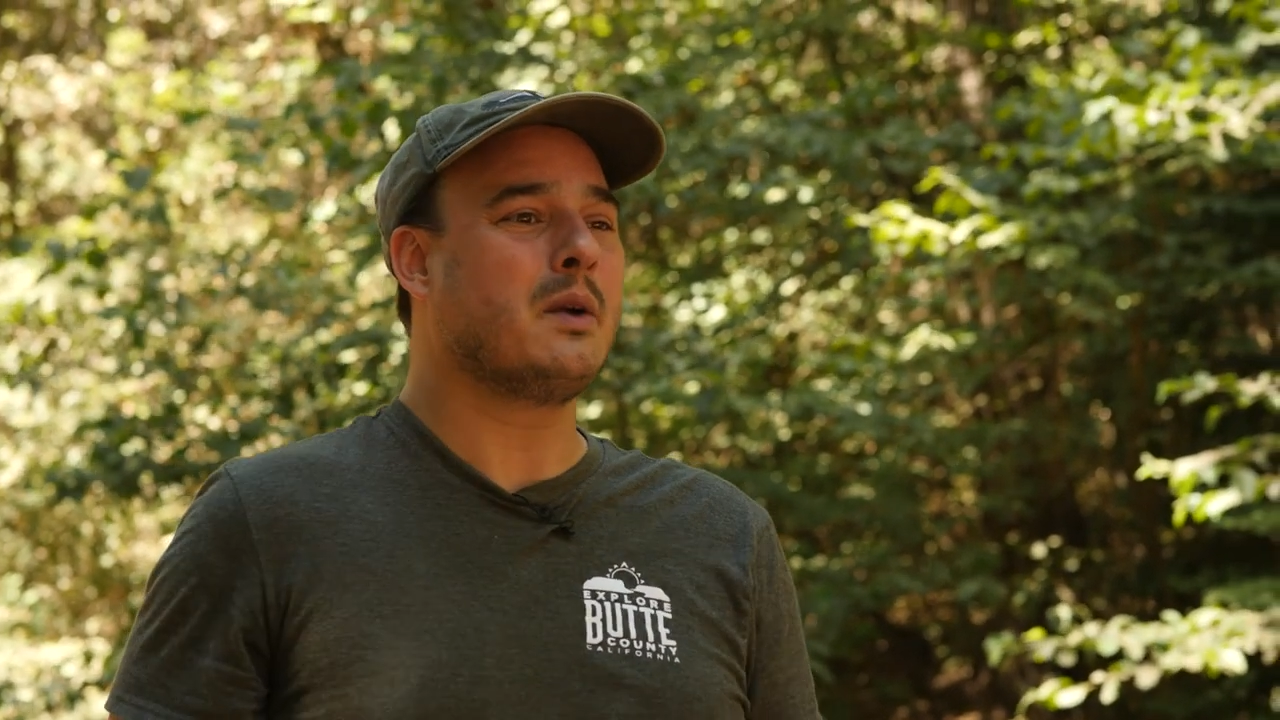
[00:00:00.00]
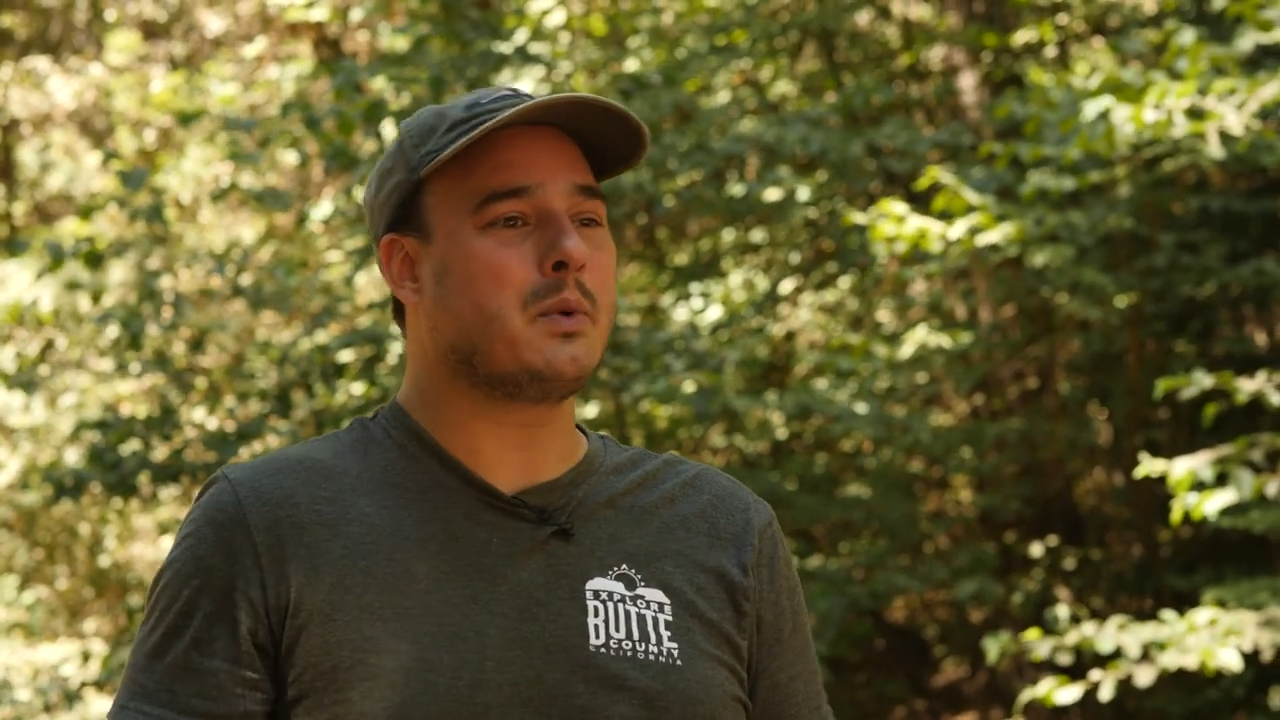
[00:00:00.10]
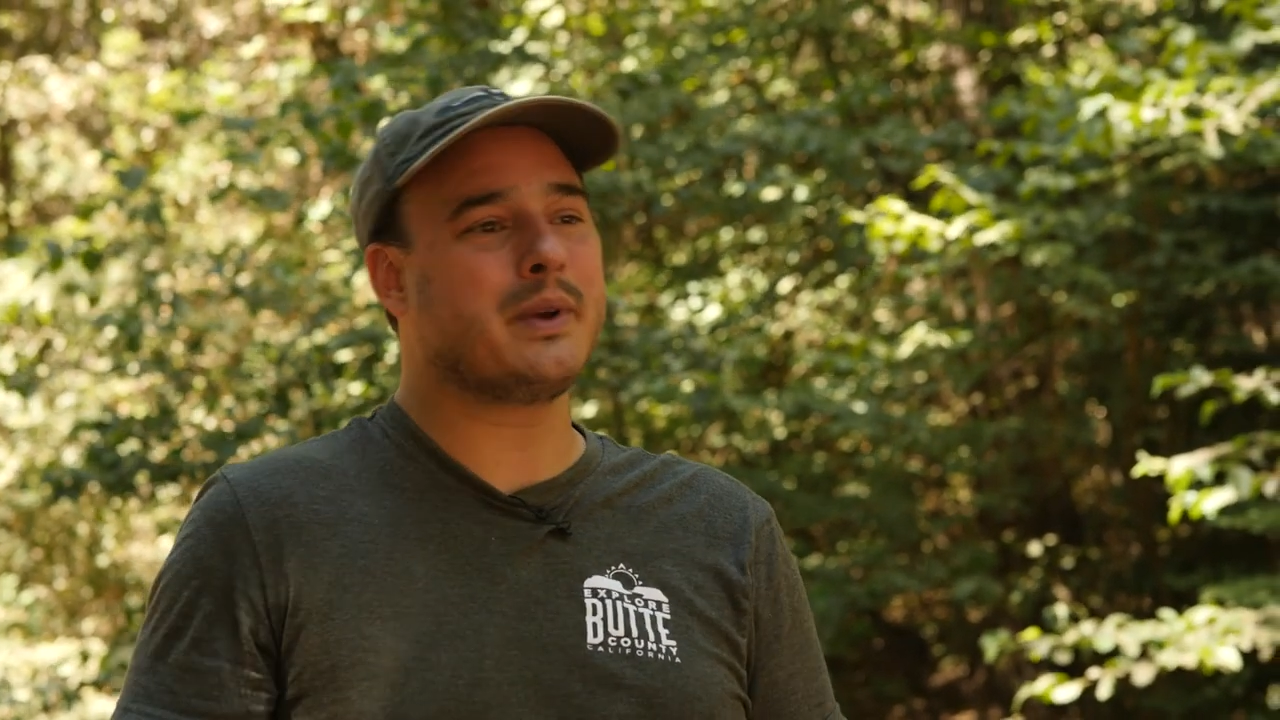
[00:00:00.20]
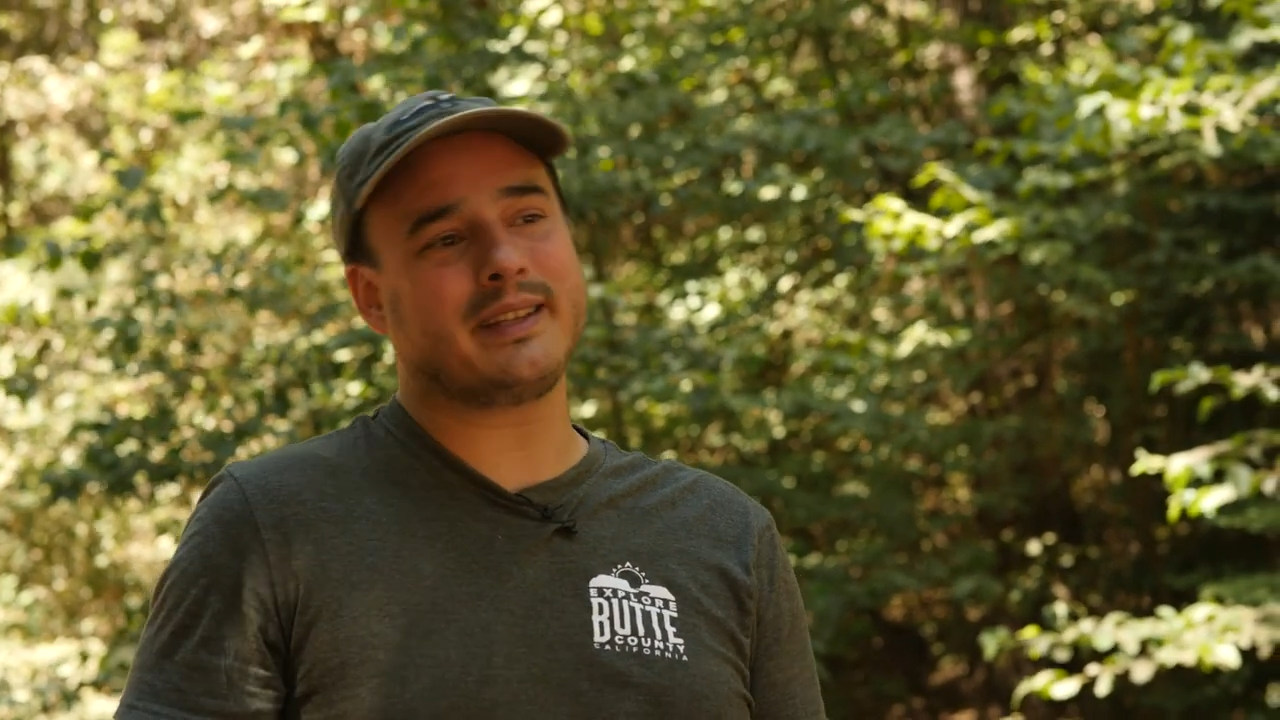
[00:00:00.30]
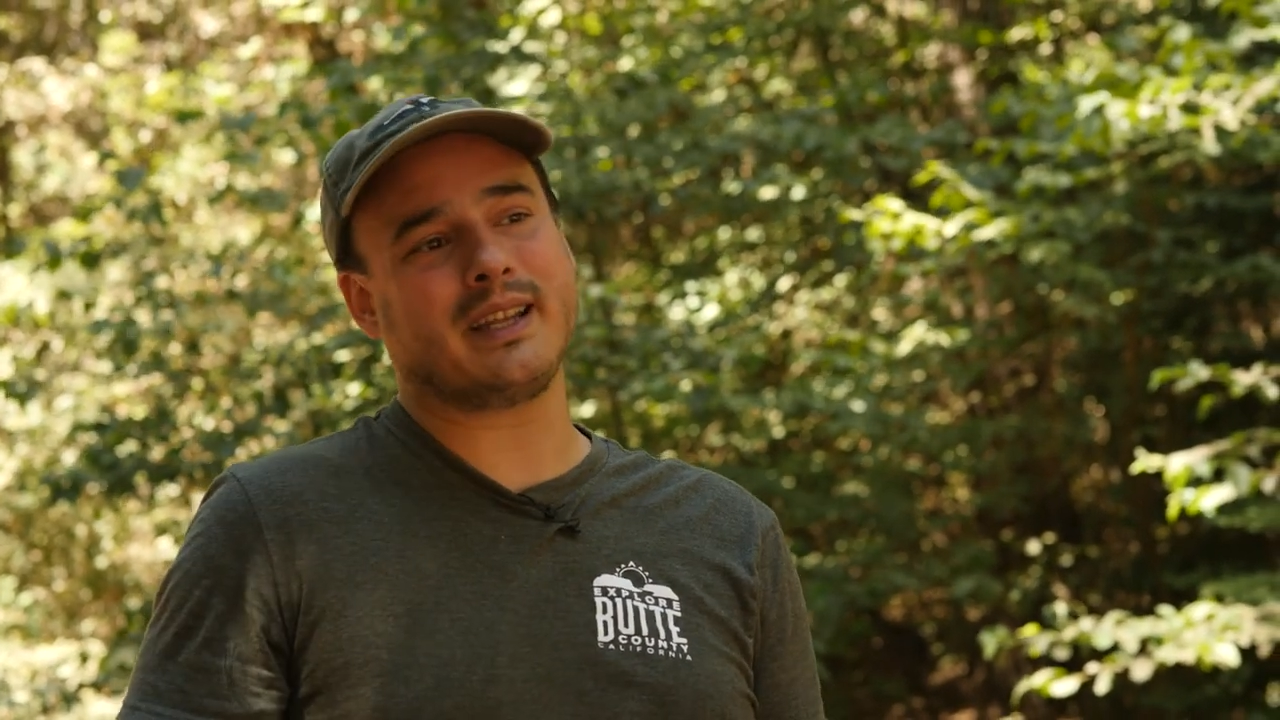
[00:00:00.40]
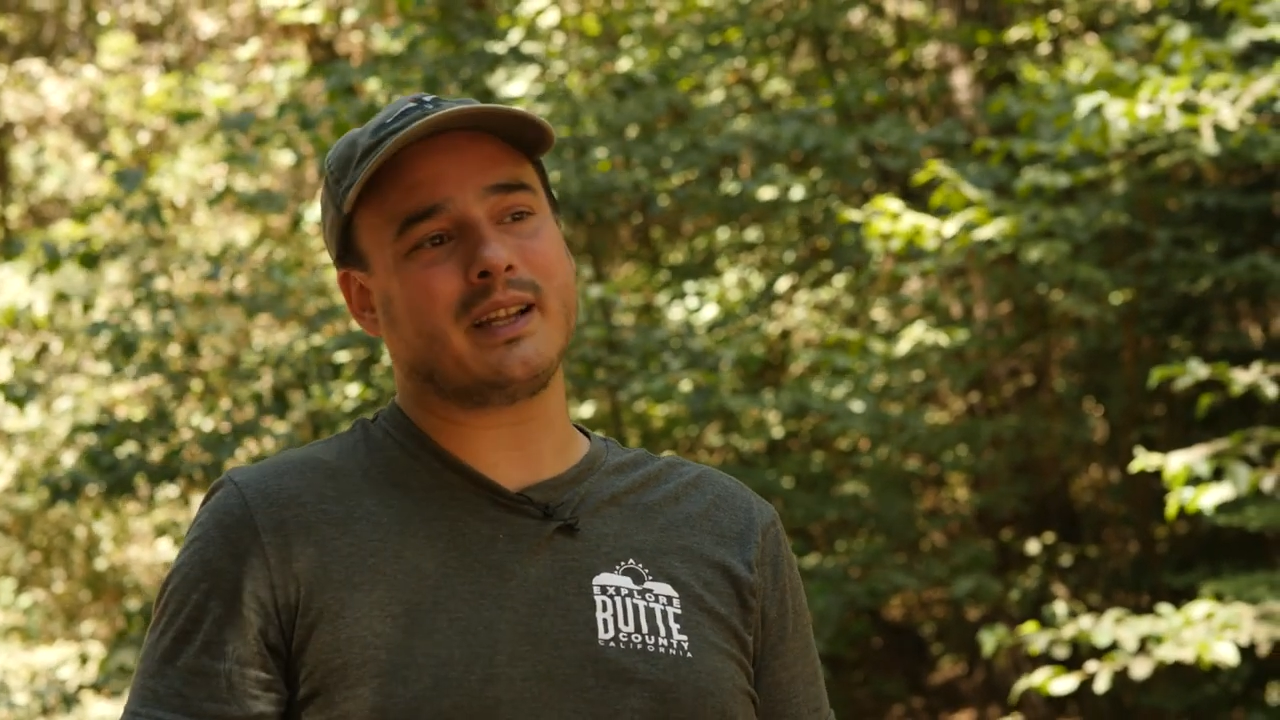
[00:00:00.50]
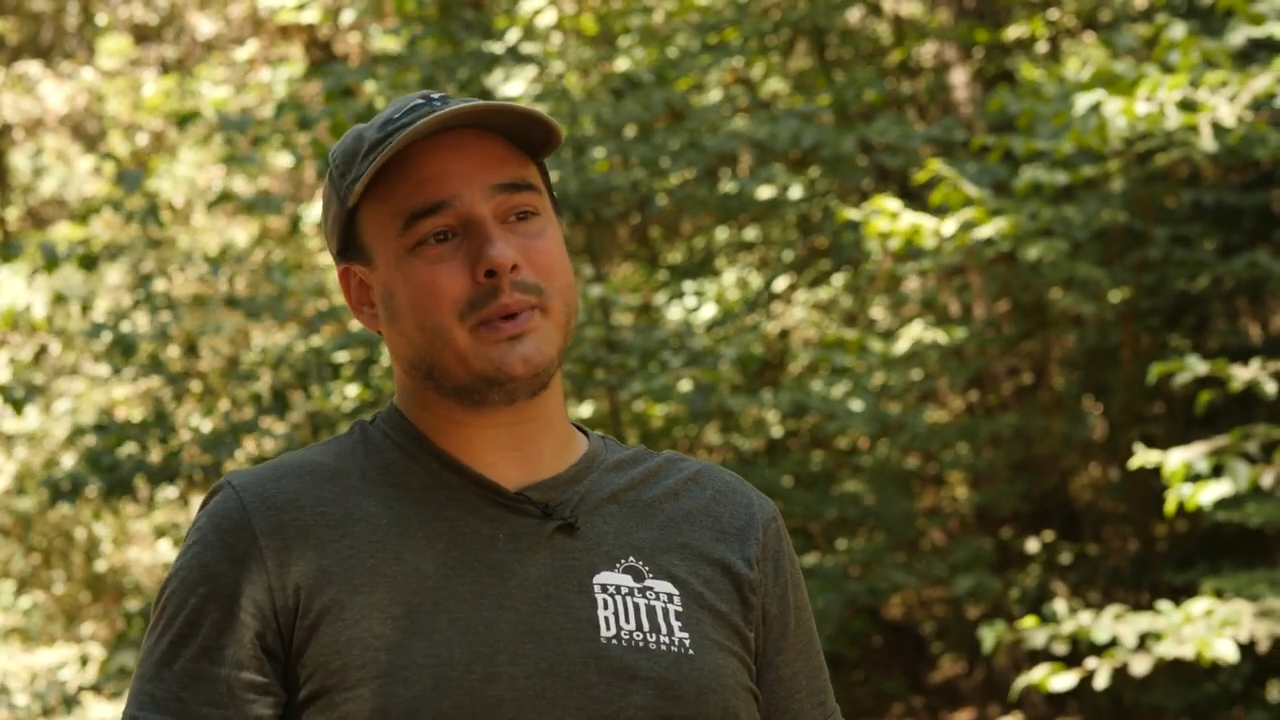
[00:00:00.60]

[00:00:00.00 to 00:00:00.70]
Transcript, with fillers: We did,